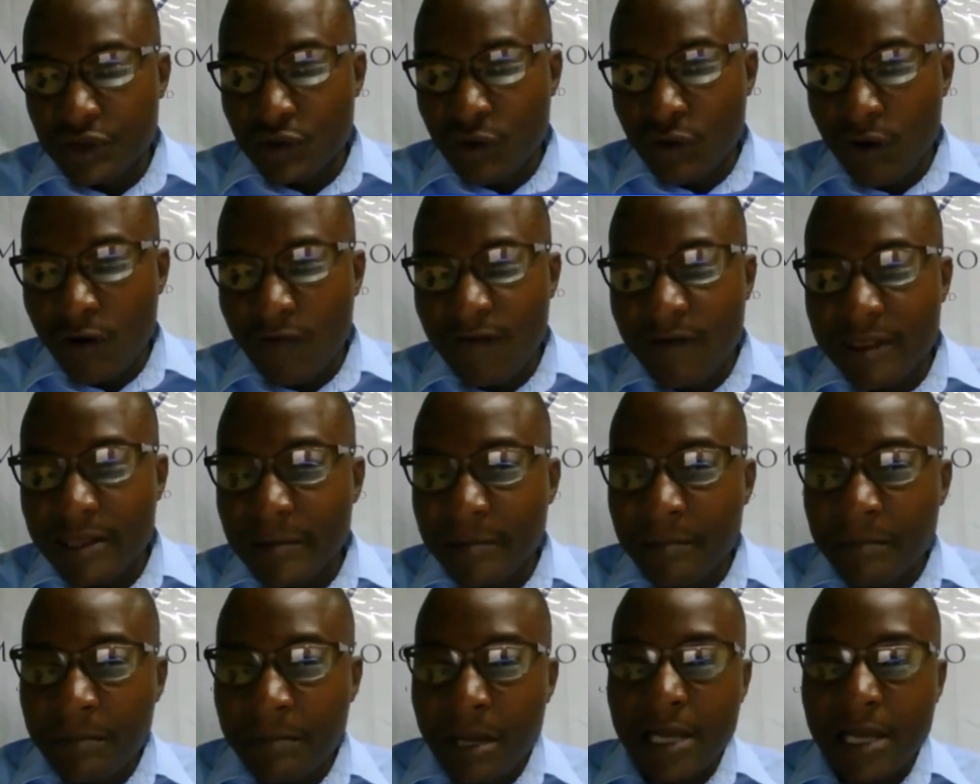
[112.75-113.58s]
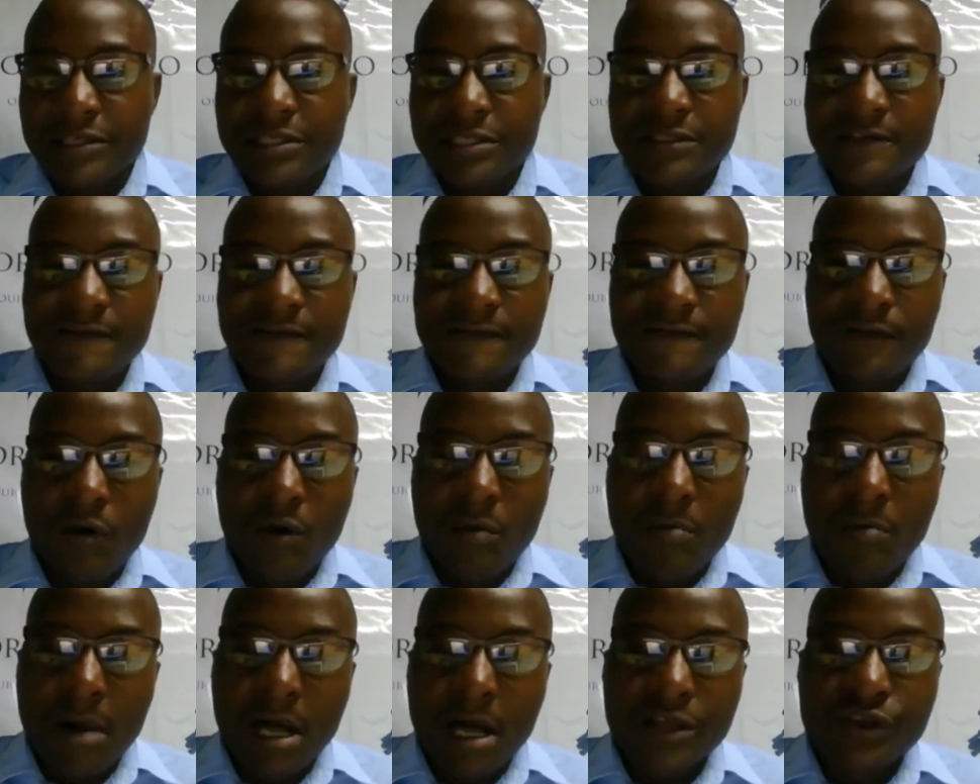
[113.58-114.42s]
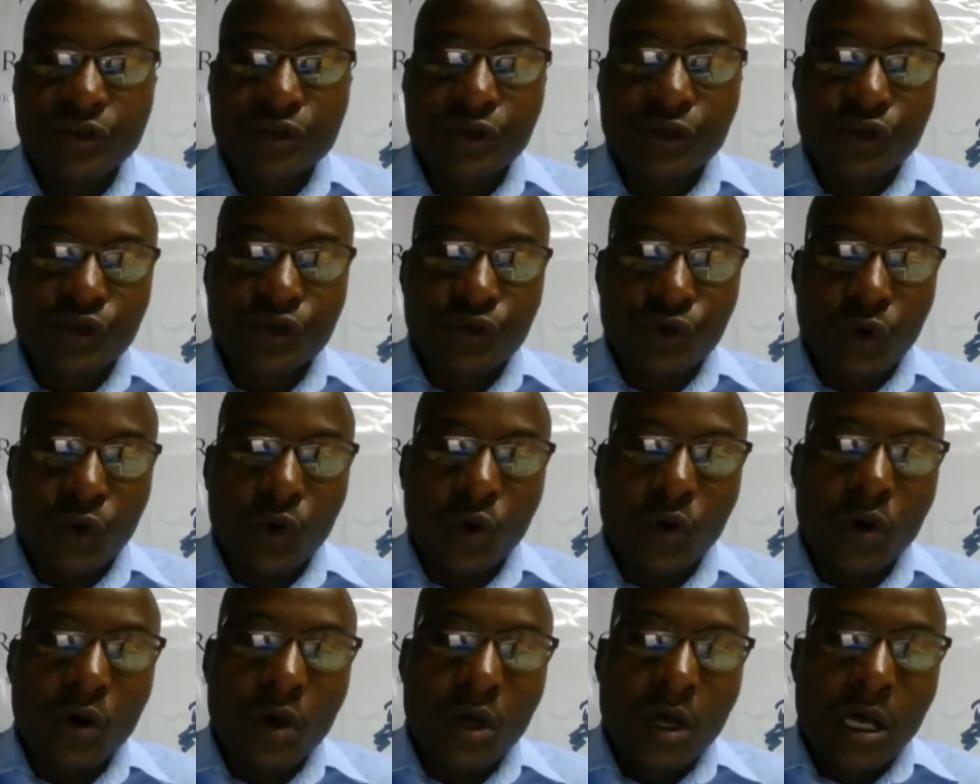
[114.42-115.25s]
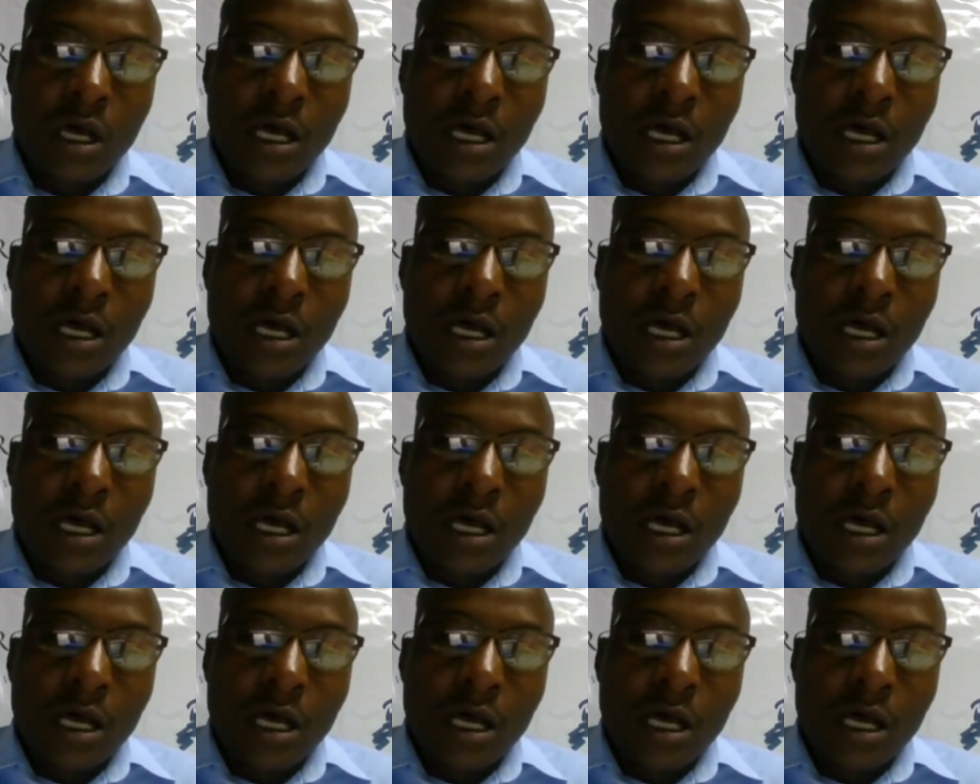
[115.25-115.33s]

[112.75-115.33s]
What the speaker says: So over the past 4 months or so,